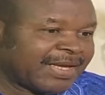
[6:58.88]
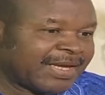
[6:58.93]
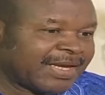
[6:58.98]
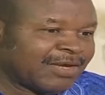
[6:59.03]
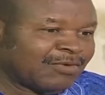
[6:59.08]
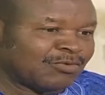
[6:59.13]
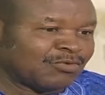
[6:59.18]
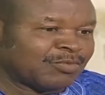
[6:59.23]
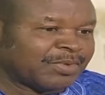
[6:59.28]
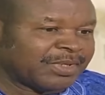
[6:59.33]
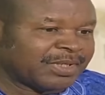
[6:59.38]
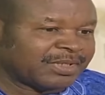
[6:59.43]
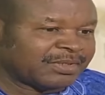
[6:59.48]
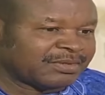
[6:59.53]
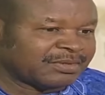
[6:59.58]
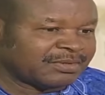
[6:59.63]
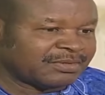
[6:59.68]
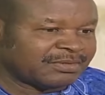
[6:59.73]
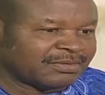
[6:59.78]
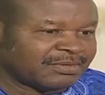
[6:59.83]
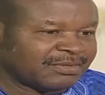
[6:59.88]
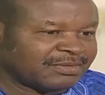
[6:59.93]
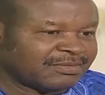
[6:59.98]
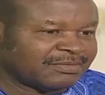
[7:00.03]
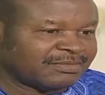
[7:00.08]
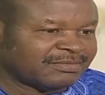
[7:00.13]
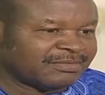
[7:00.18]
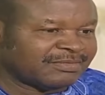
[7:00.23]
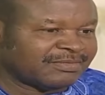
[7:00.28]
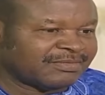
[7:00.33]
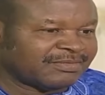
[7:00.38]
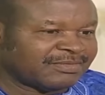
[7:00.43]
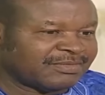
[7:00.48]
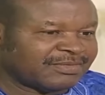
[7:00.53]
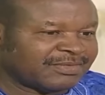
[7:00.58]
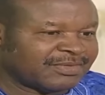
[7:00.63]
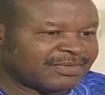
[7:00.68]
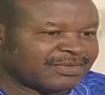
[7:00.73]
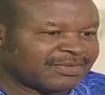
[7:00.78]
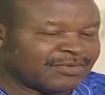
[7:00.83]
I will be
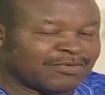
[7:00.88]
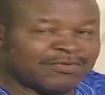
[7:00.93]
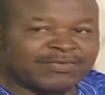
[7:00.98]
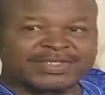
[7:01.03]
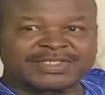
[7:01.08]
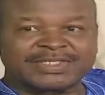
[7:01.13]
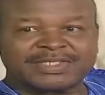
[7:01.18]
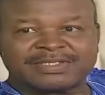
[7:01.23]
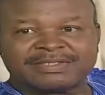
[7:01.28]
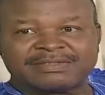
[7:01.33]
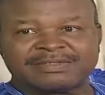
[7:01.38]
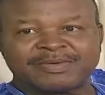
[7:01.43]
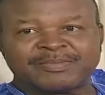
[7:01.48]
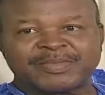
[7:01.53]
overseeing the